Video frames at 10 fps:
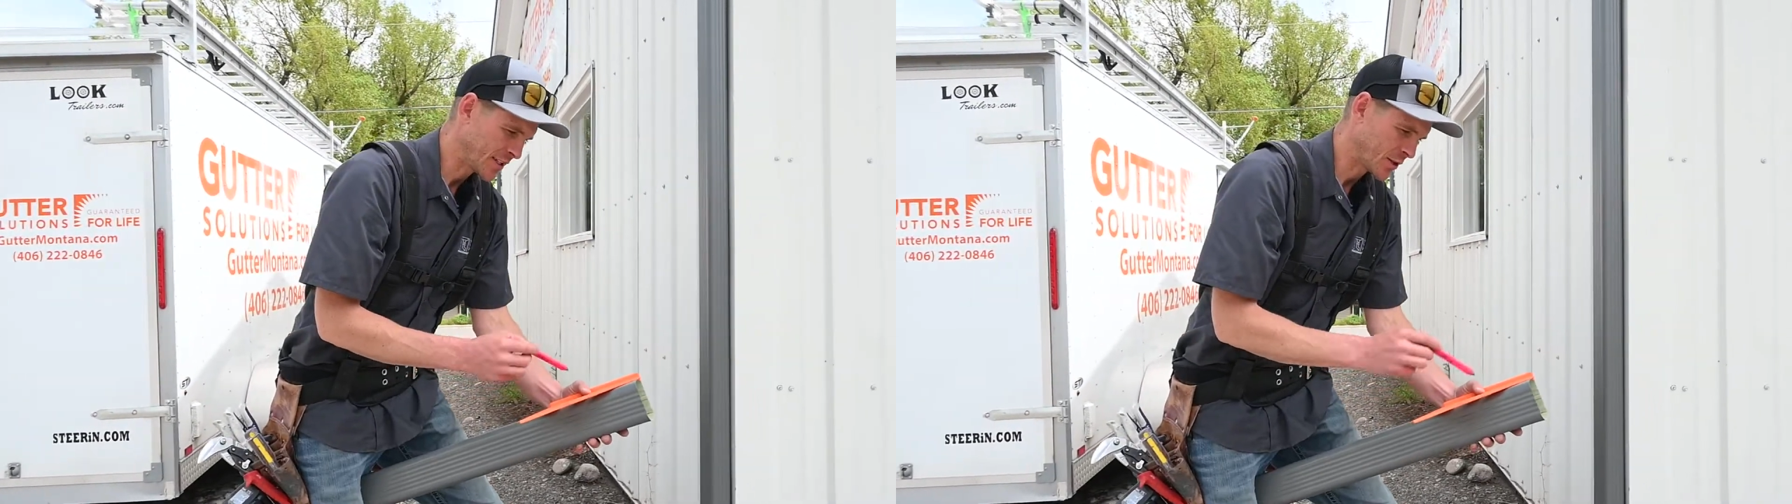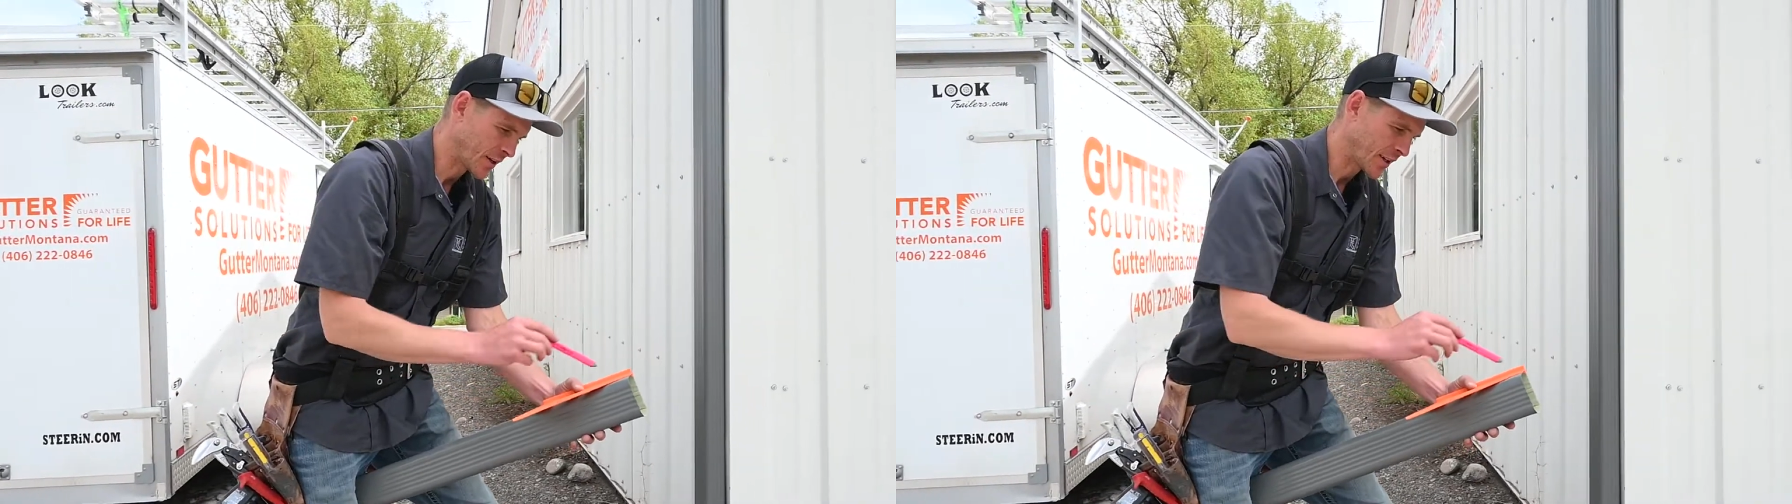
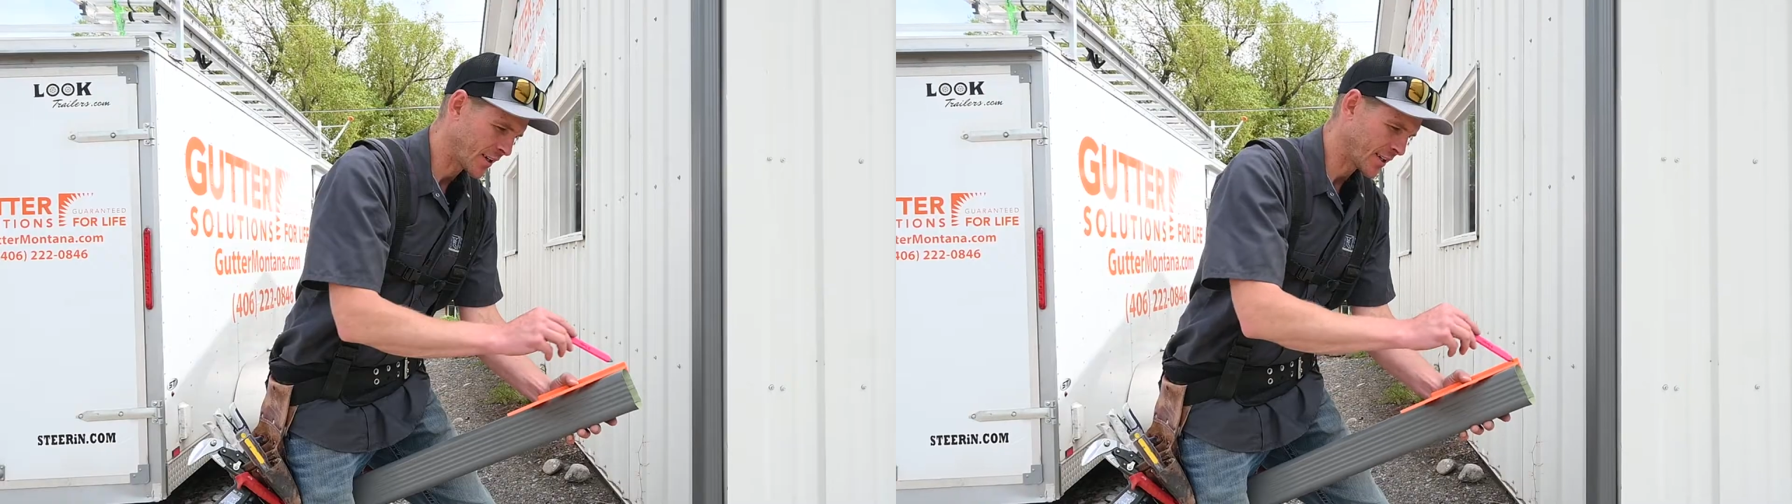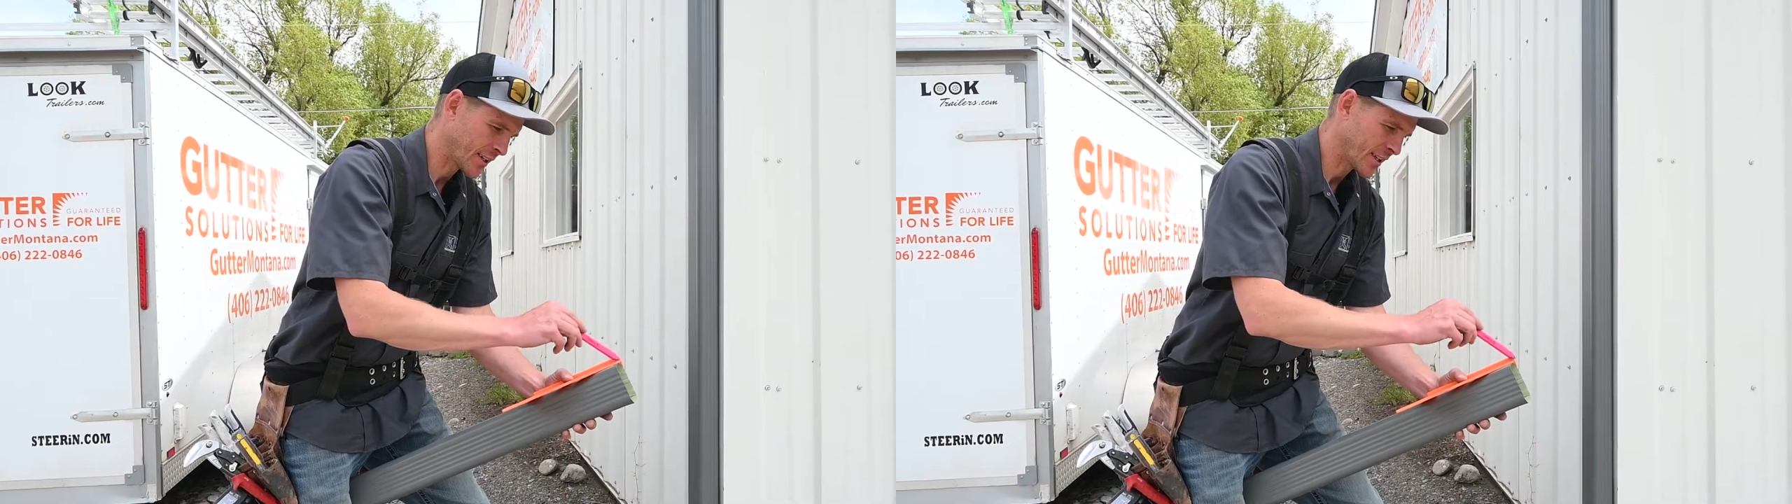square
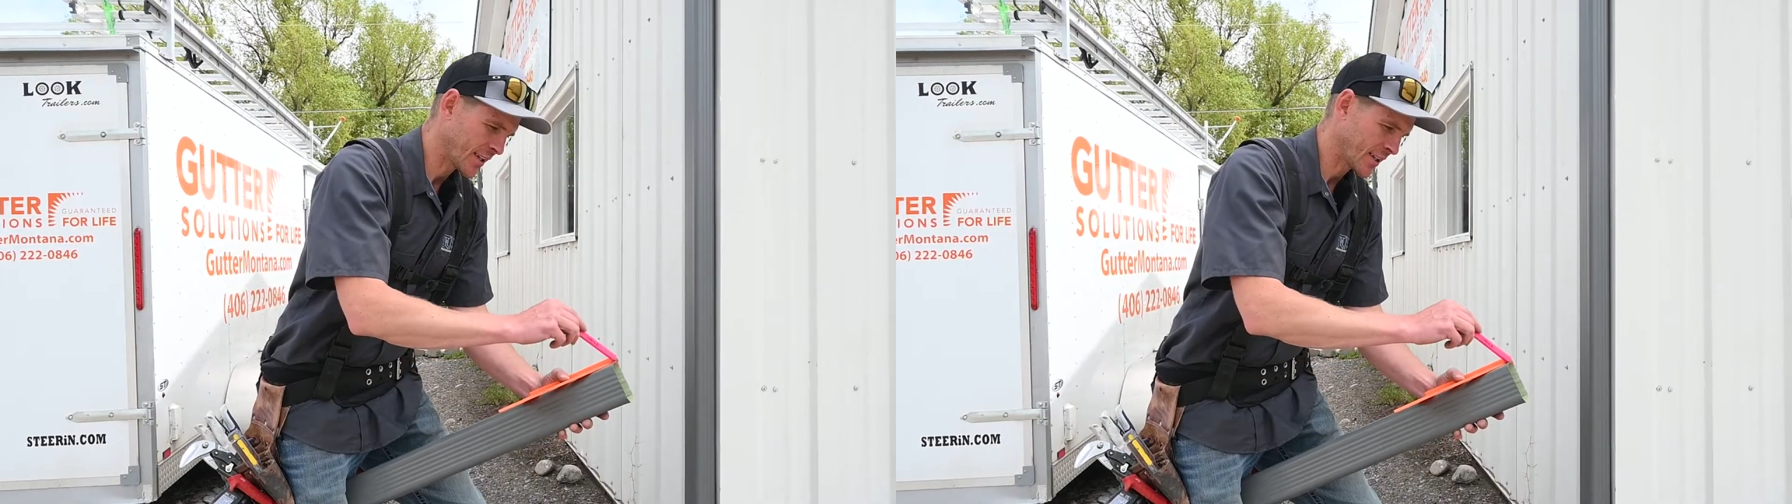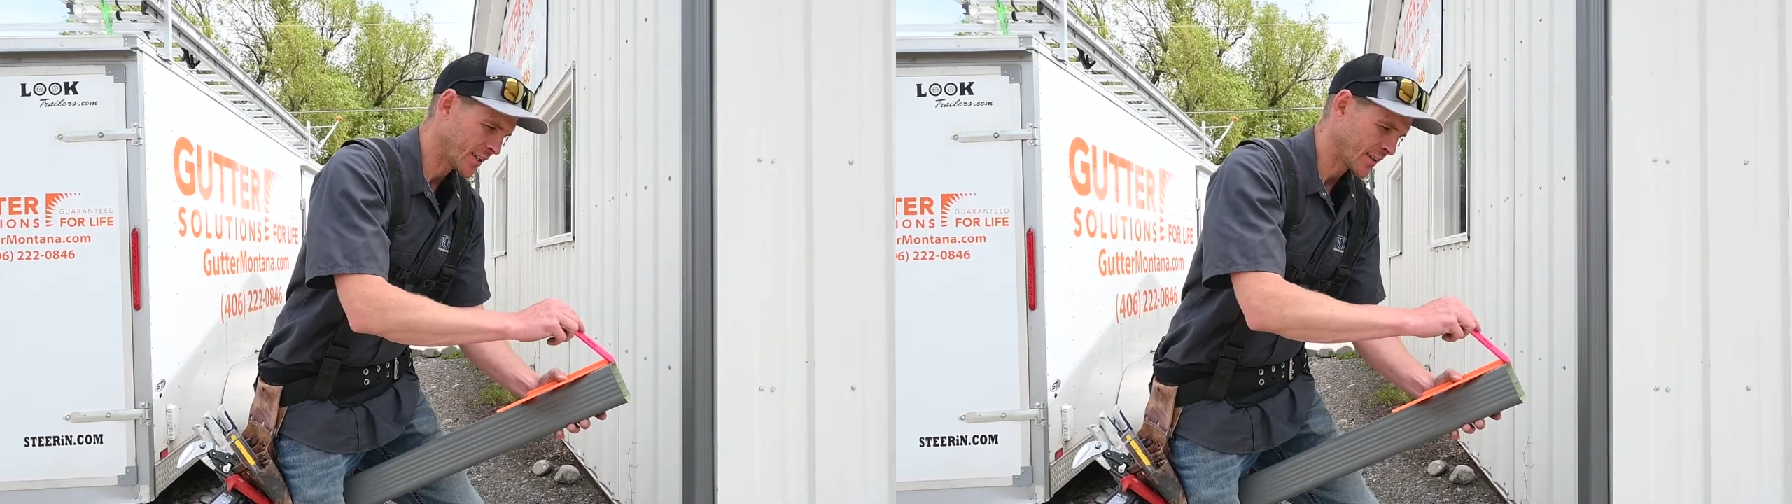on here.